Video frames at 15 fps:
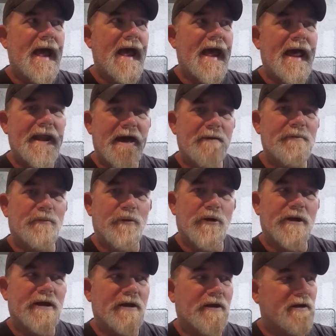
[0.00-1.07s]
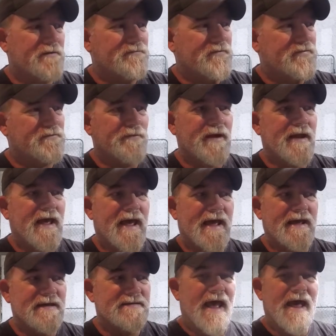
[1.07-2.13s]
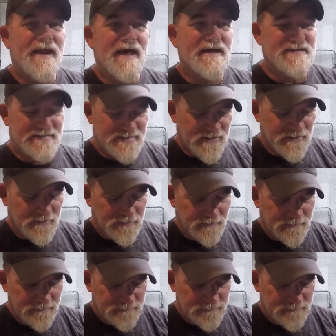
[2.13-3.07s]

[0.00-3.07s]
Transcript: and I've been working on it for 3 days, and I still